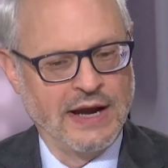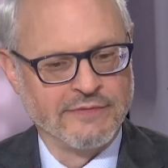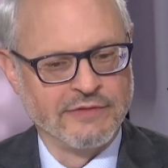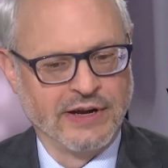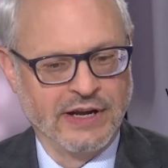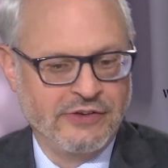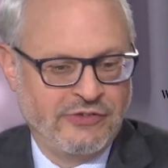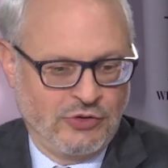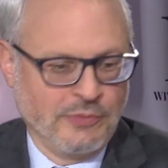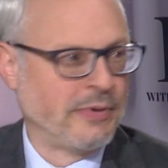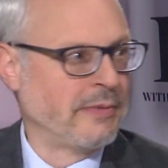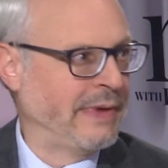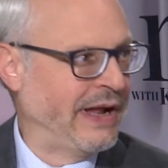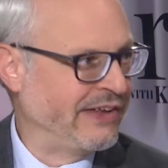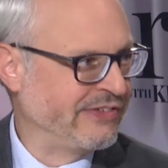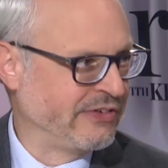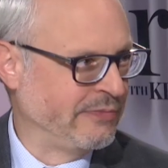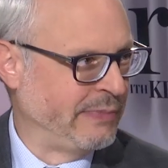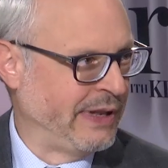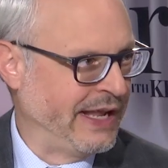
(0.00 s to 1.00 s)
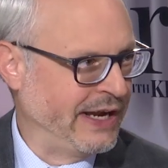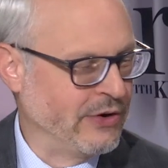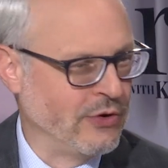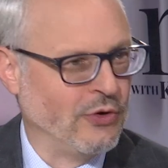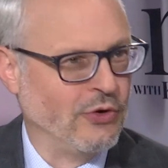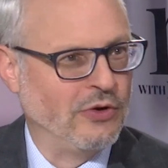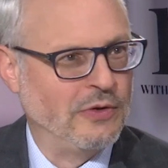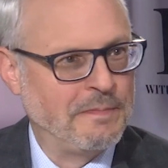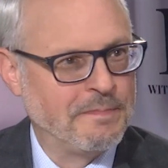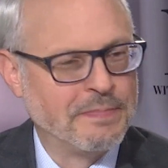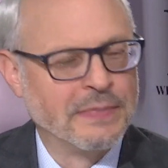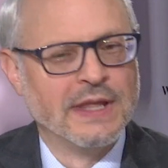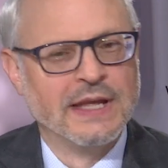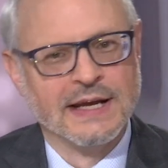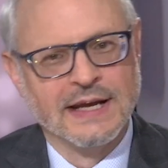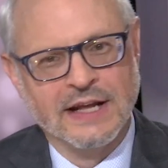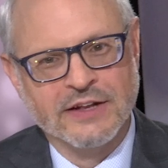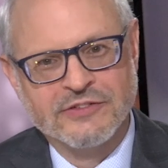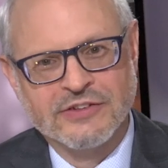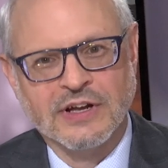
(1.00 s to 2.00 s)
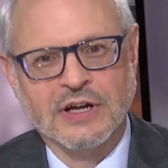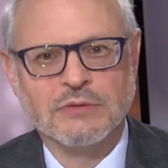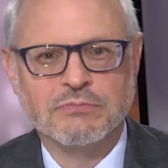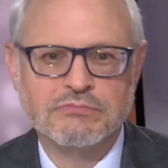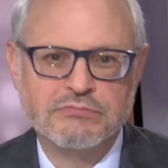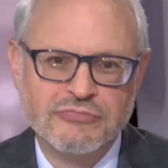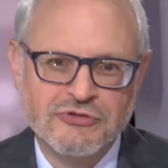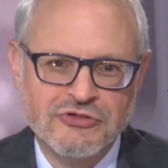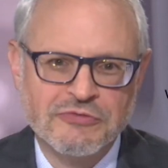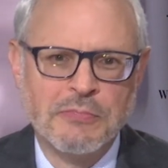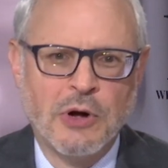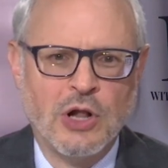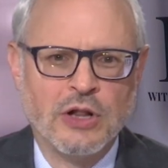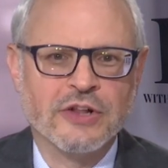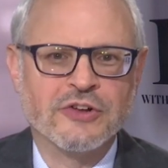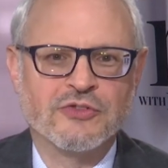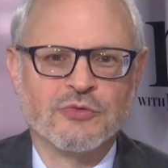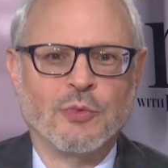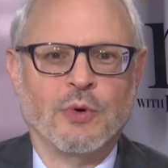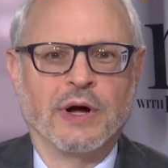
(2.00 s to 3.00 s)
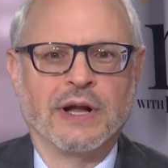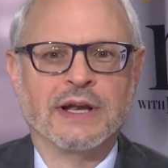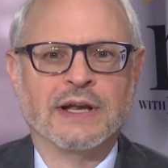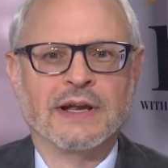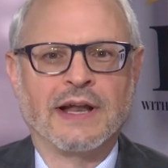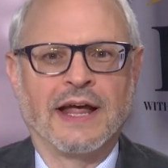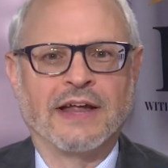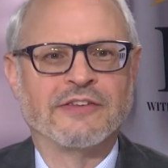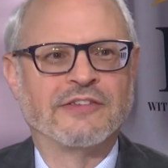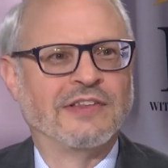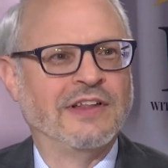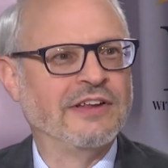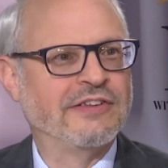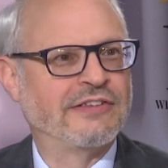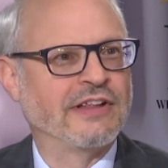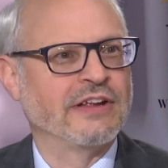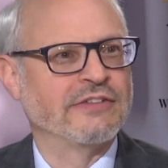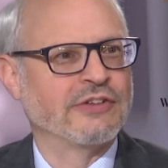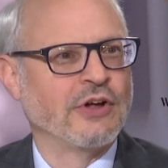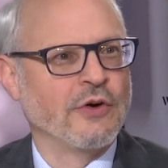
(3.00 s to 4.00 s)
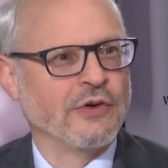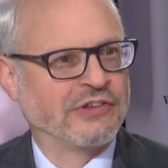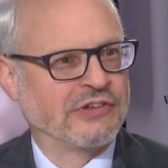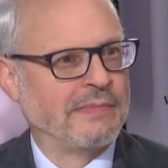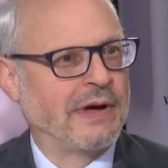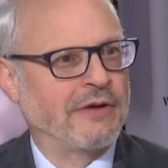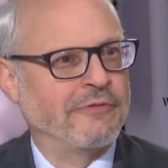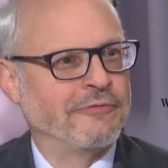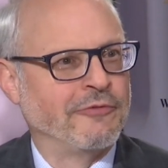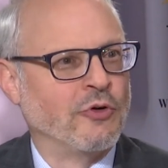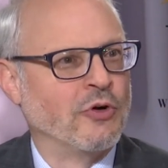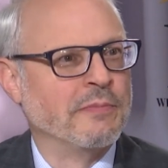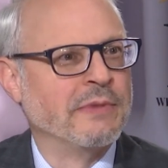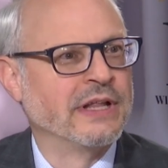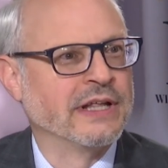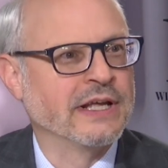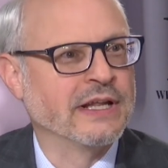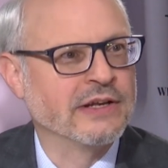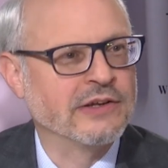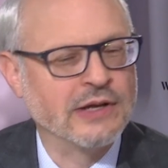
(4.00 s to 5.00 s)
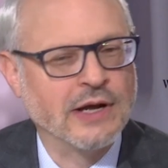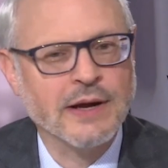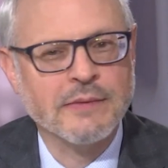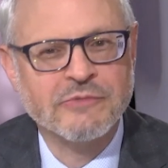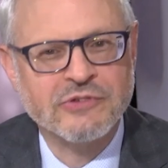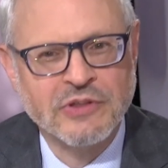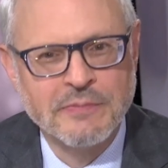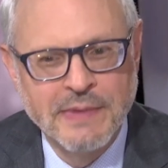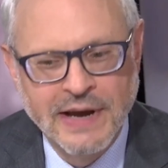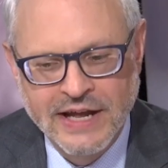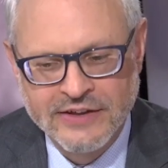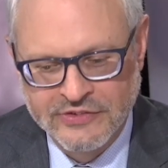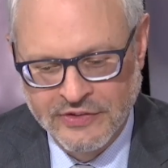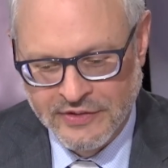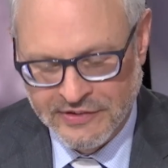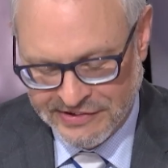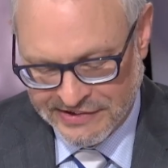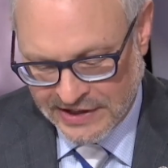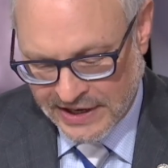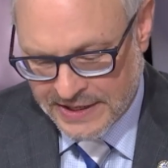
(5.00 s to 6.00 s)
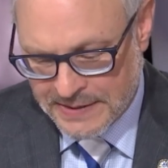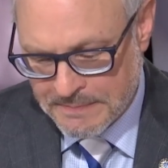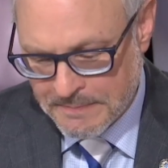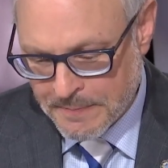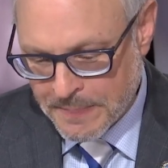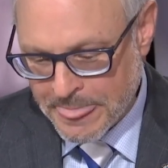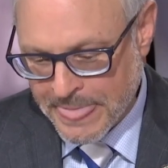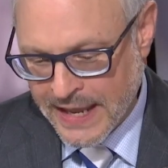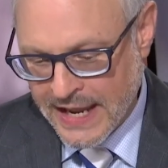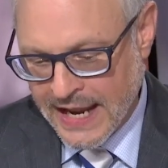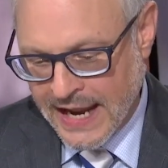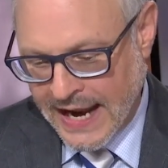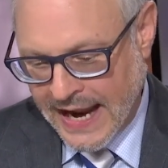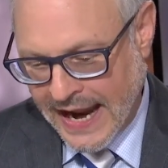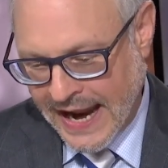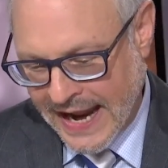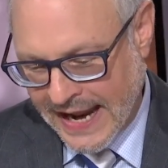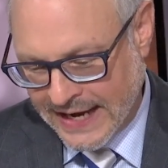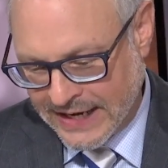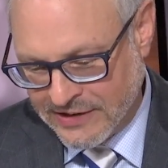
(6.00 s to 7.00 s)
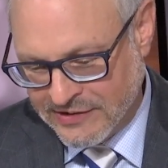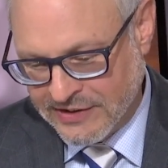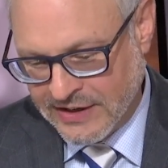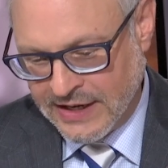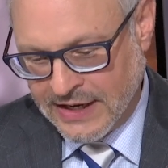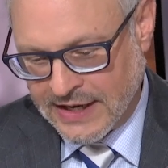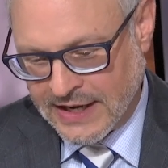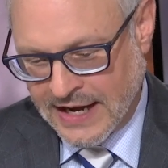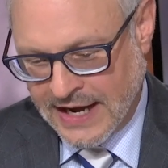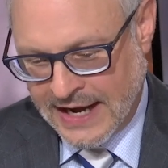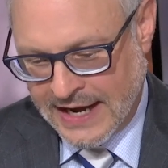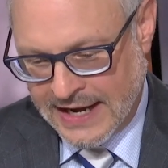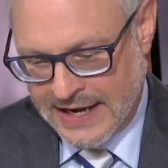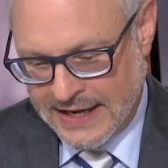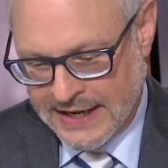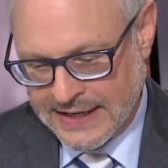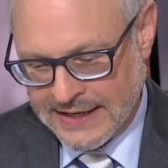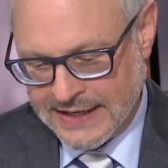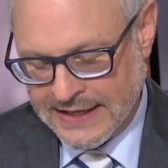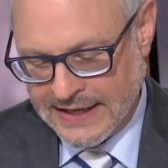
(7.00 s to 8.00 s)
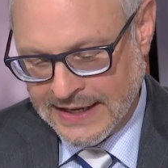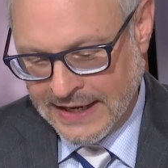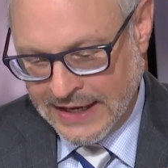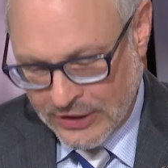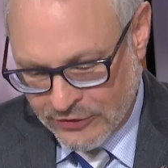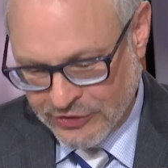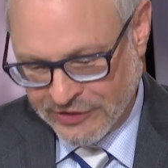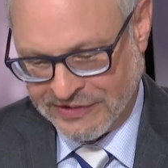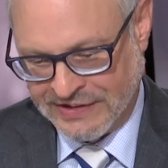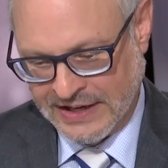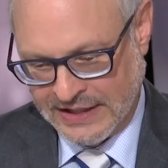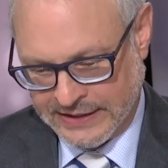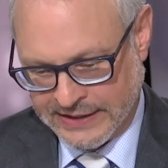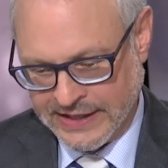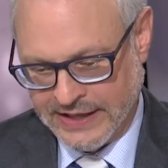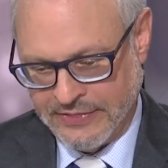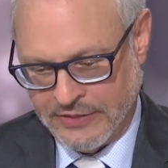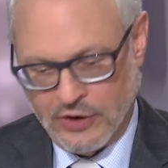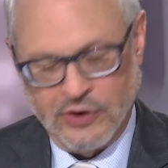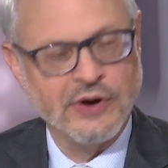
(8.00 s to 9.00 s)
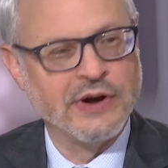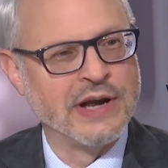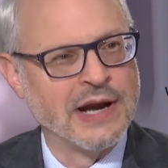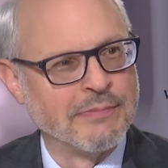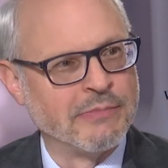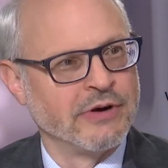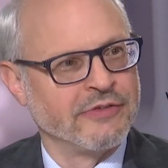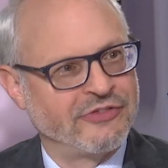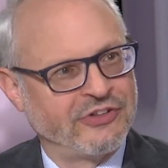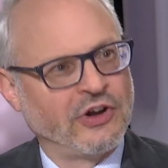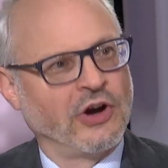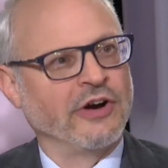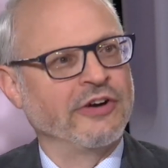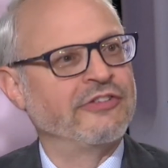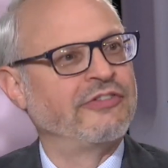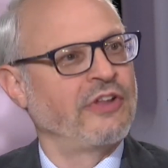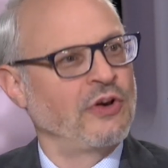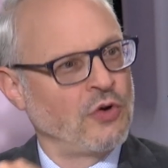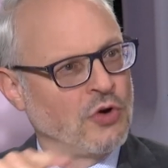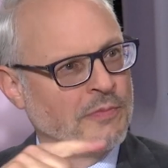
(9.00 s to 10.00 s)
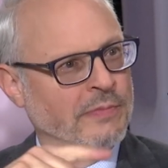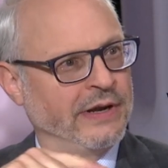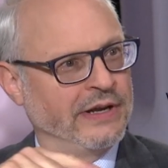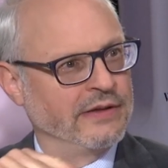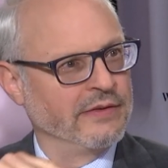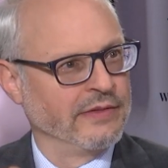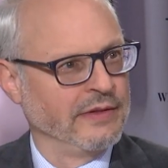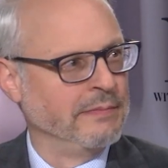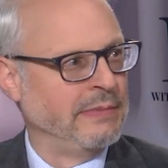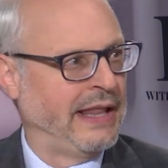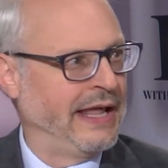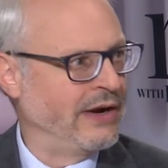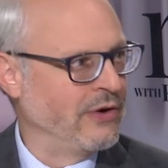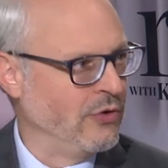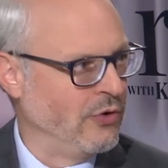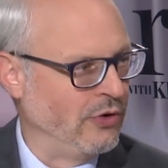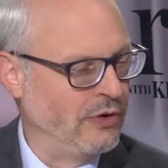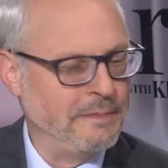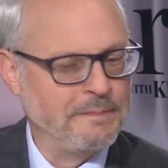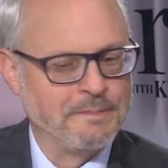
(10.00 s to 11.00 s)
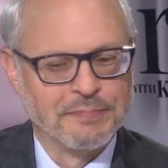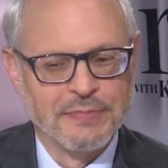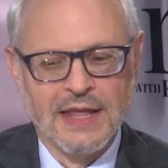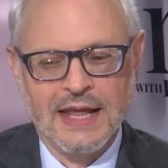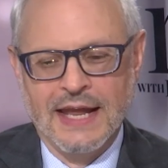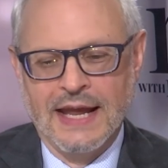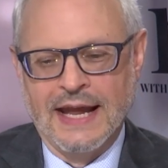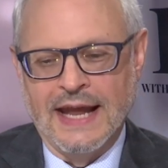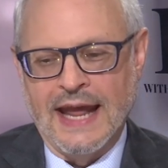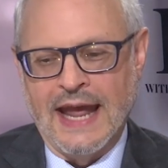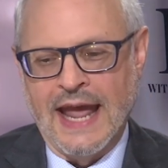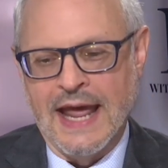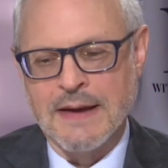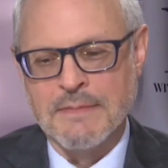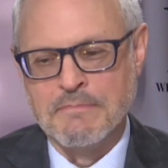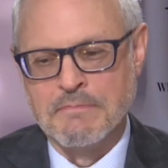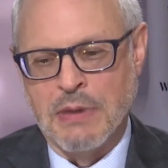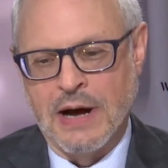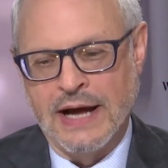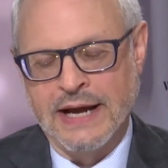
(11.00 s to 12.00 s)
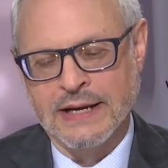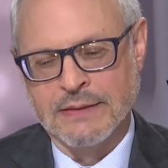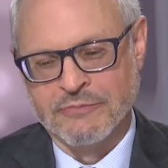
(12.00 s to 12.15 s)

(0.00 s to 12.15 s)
have a supermassive black hole. It's a smallish one, as these things go. It's about four million times the mass of the sun. And uh, interestingly, there are a number of stars that orbit the black hole. And by